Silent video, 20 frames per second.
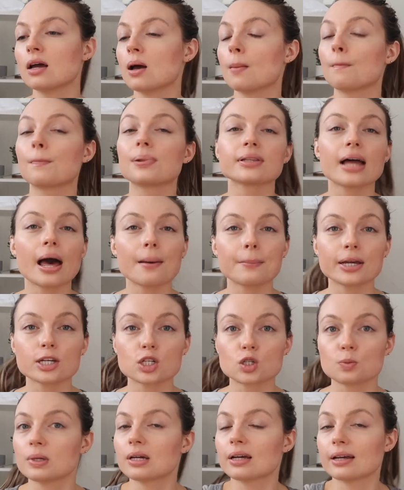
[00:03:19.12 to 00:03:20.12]

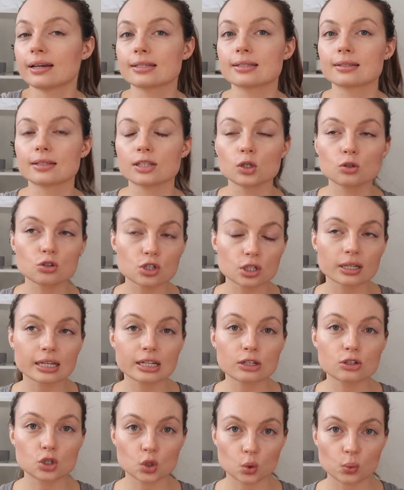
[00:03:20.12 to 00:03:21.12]
blemish, because
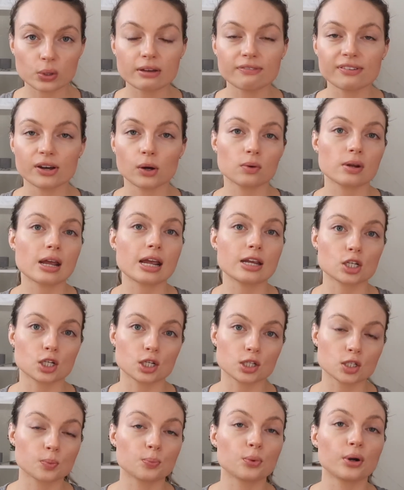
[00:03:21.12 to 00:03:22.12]
usually dewy
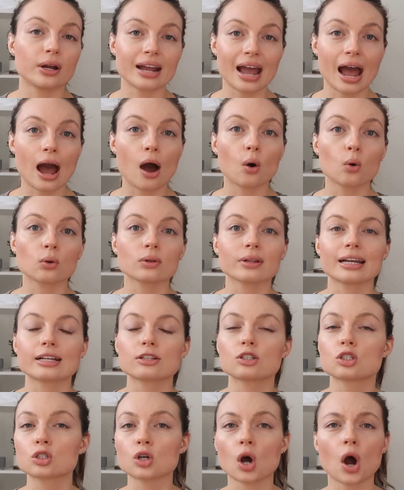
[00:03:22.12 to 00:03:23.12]
foundations bring out like
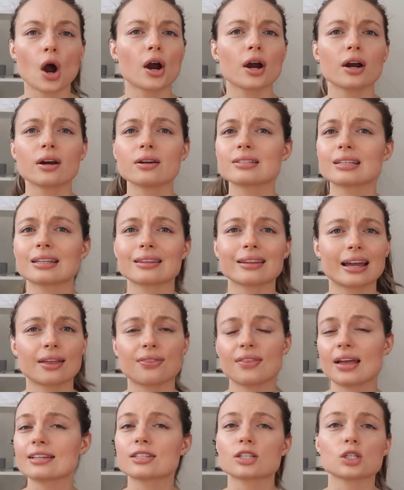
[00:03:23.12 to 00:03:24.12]
scars and
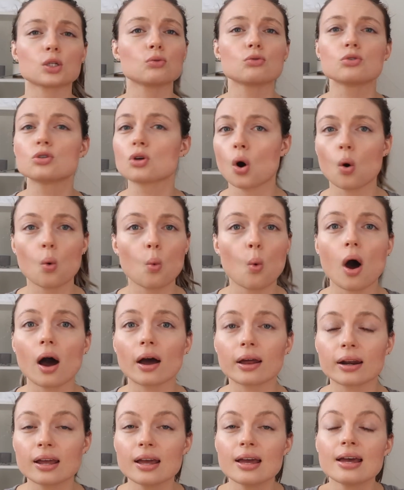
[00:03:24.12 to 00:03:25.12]
like things that you don't
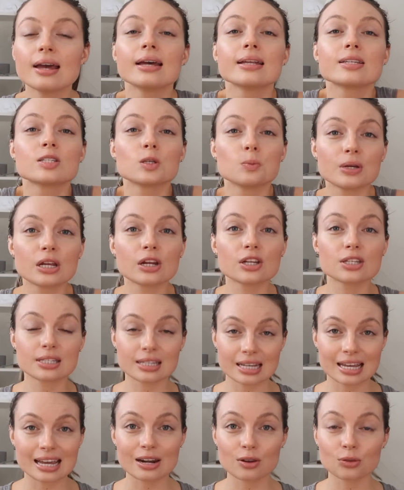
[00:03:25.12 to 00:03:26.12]
want to be
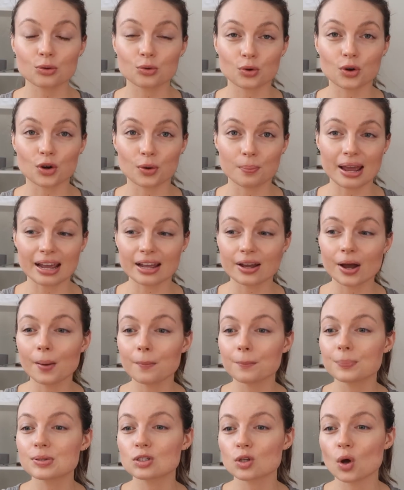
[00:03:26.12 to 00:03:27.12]
seen through your
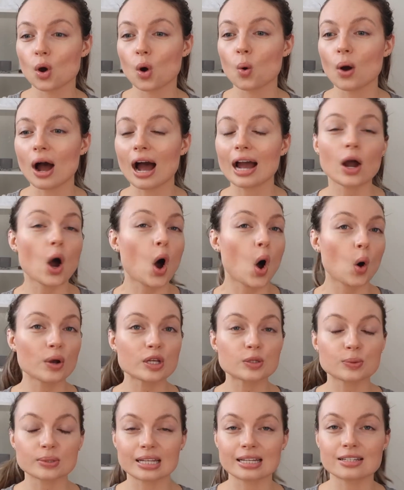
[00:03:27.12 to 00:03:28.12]
makeup. So I
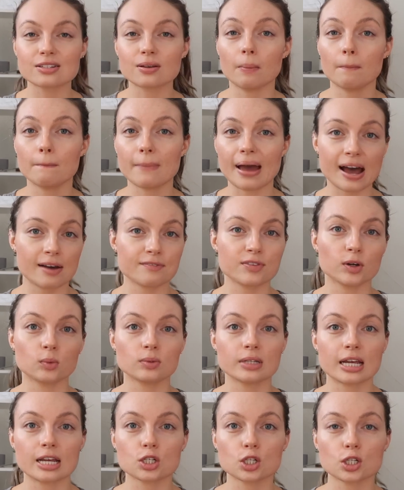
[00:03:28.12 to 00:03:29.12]
always was into matte
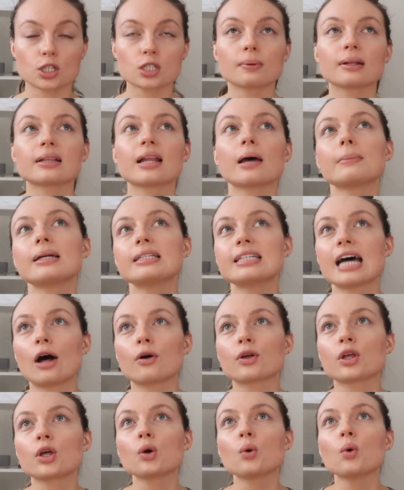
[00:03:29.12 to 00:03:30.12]
foundations, but let me
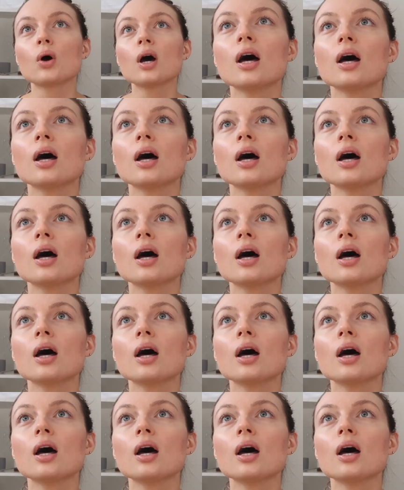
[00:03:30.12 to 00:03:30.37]
tell you,